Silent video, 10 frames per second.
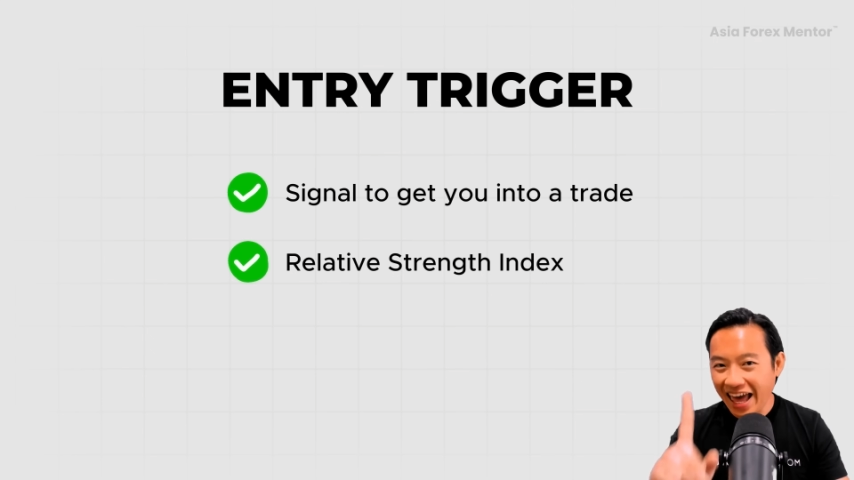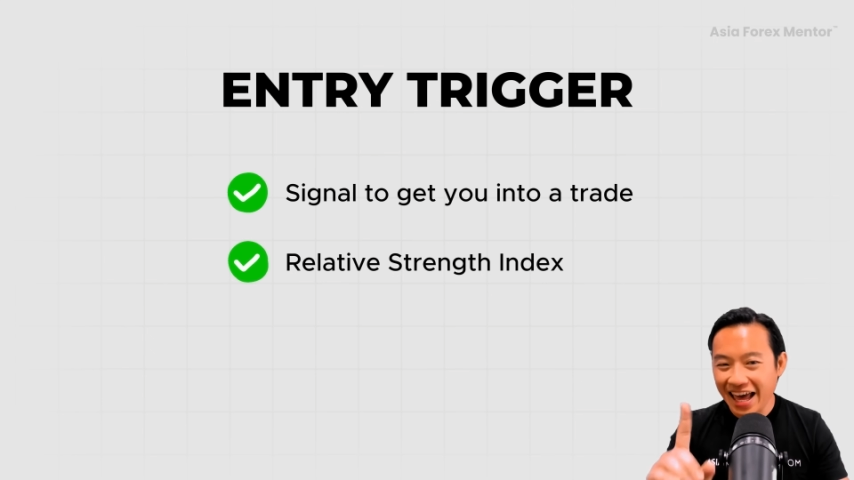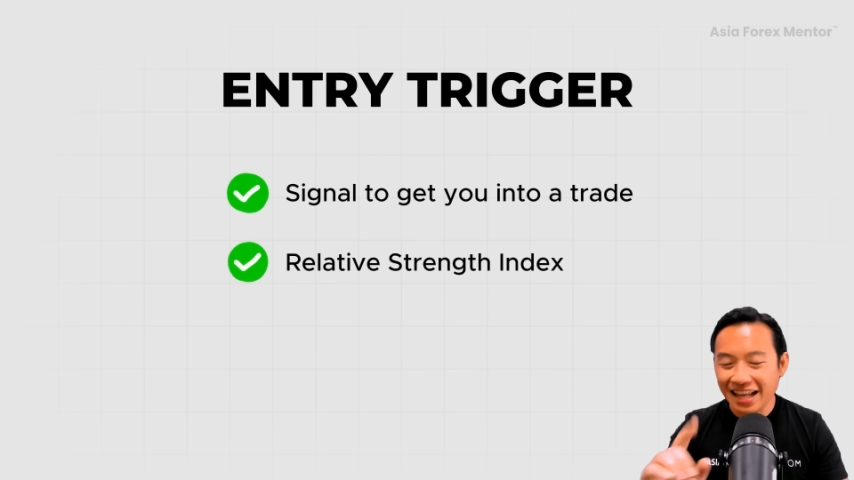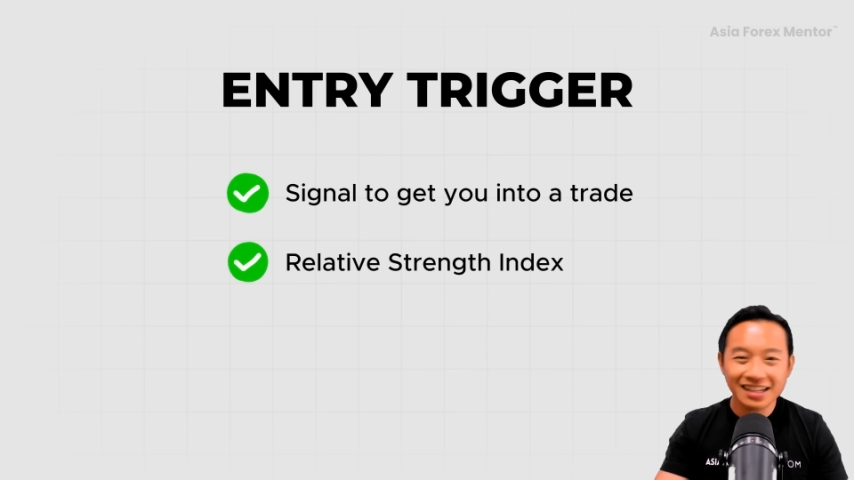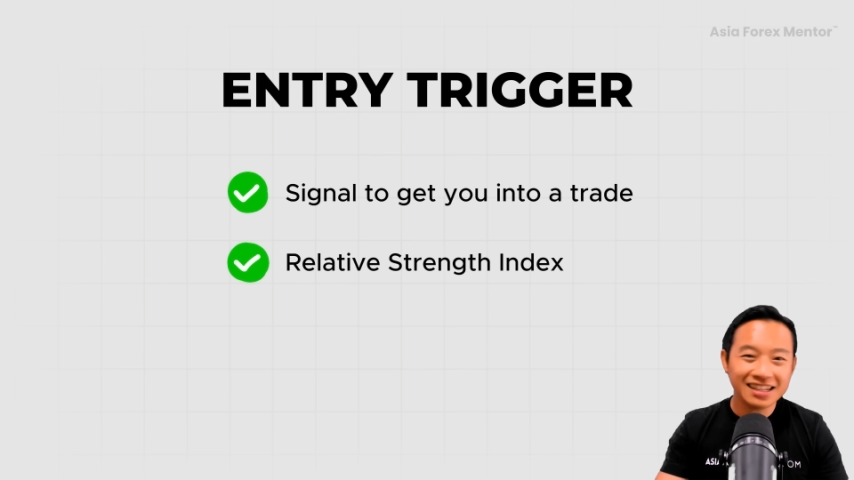
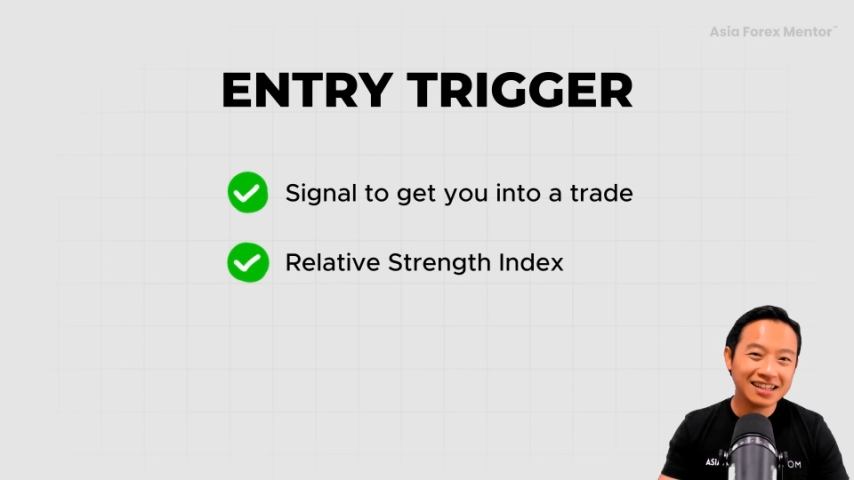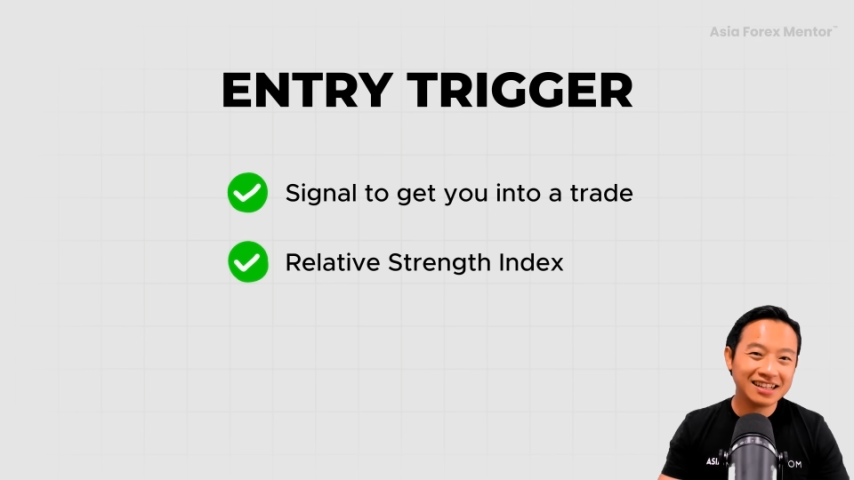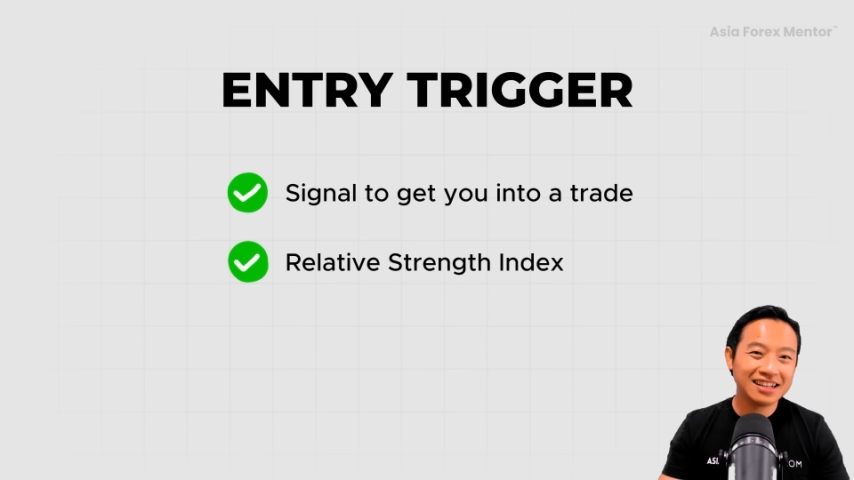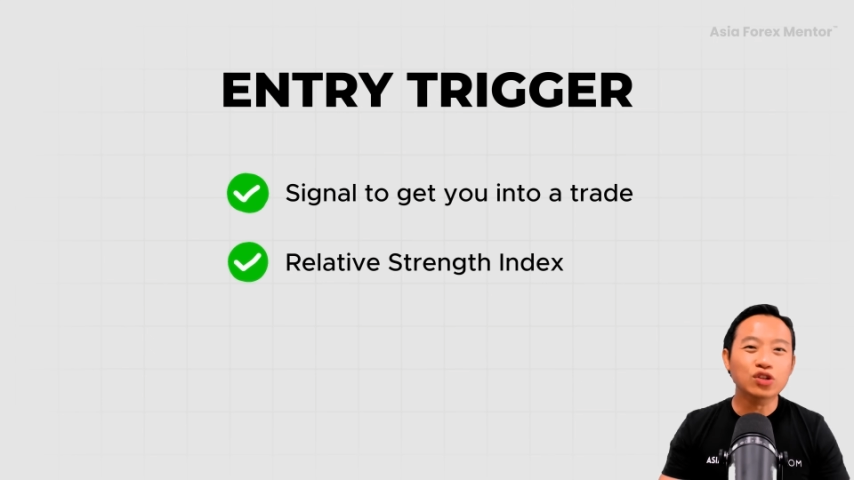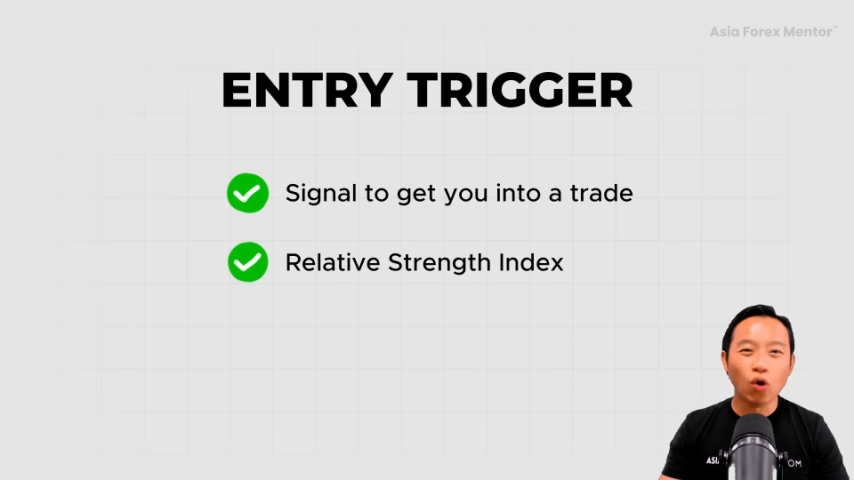
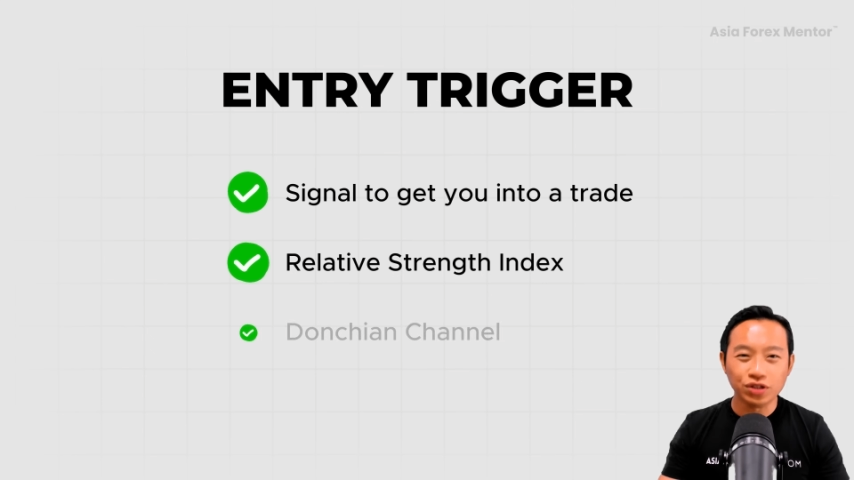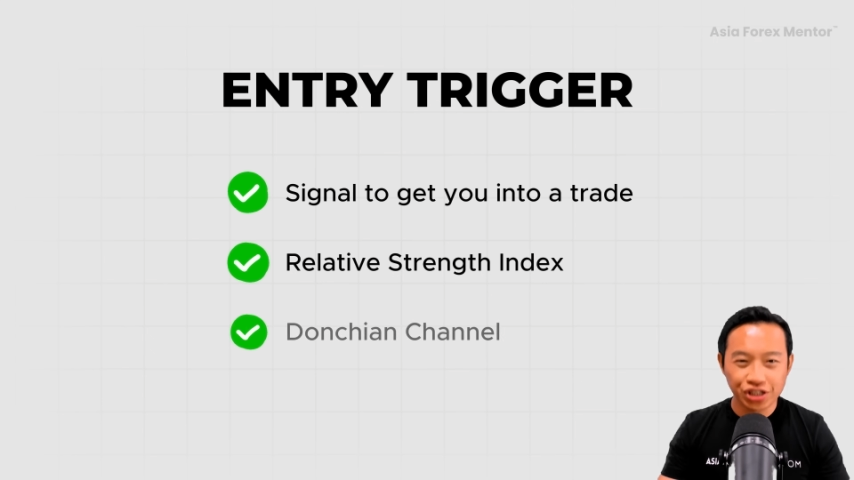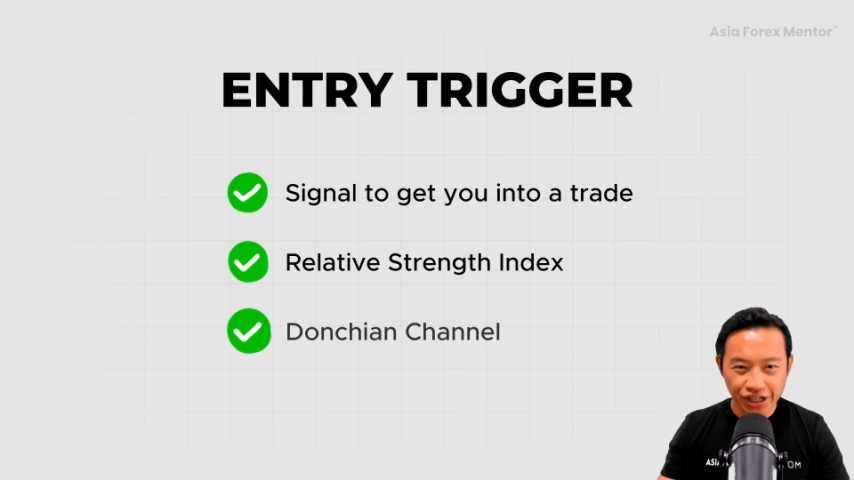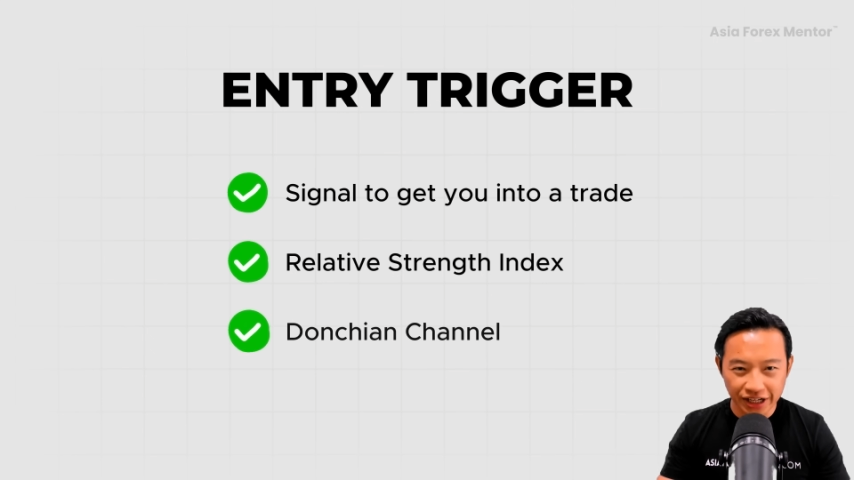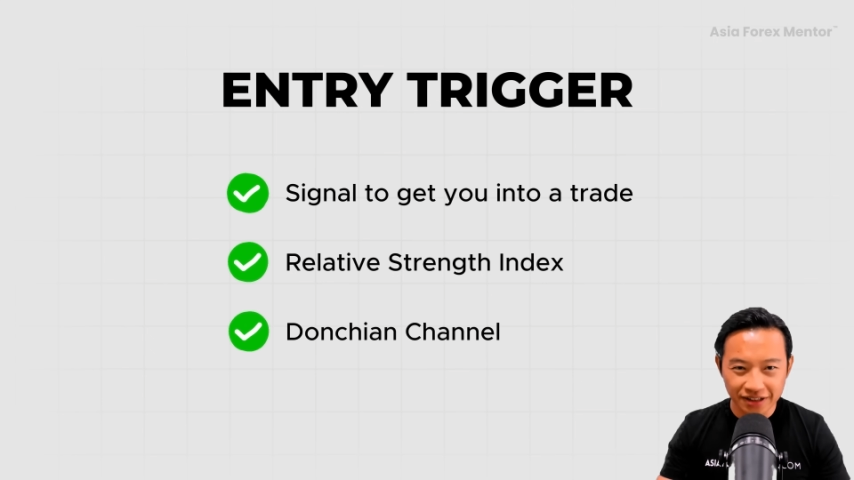and the
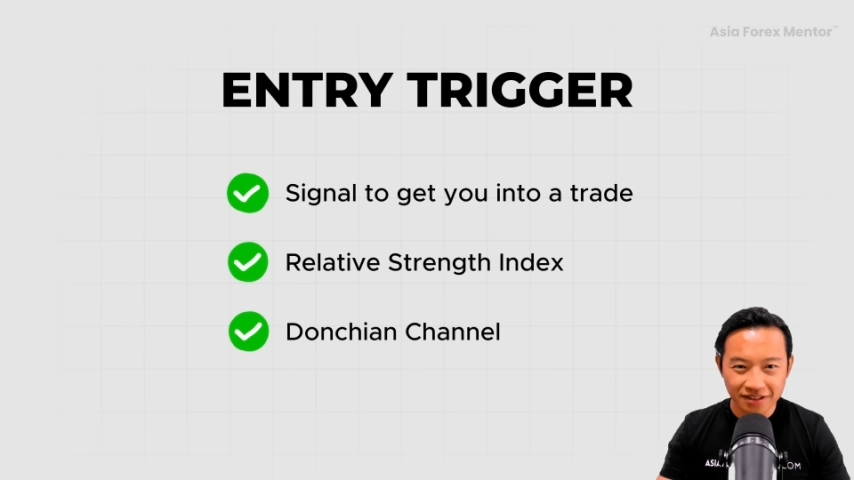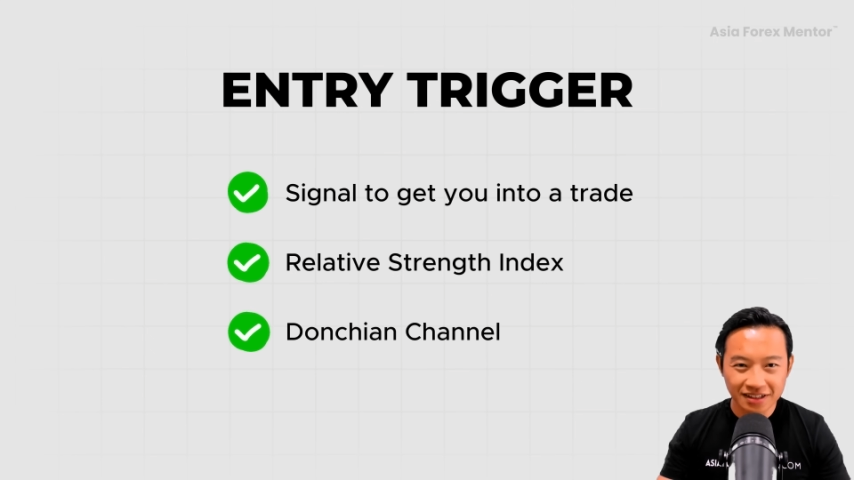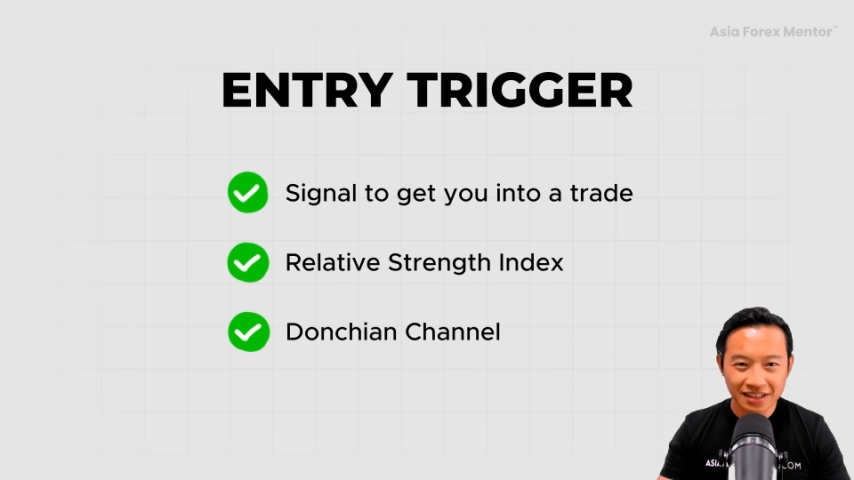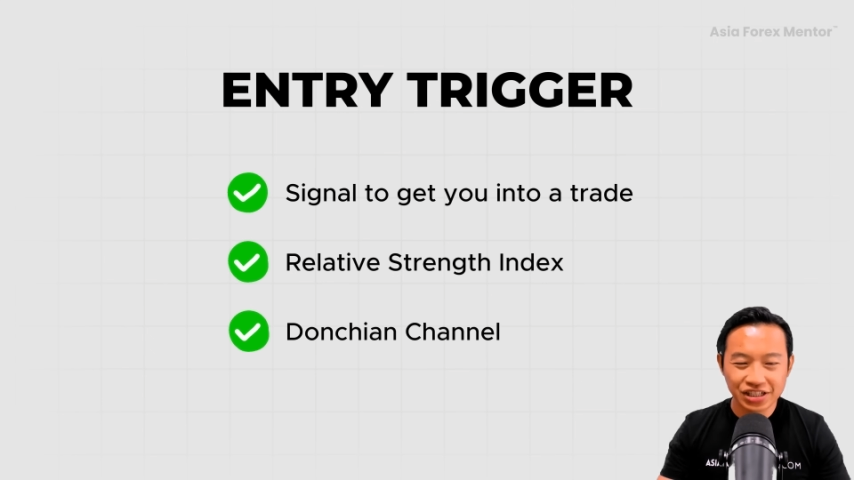Donchian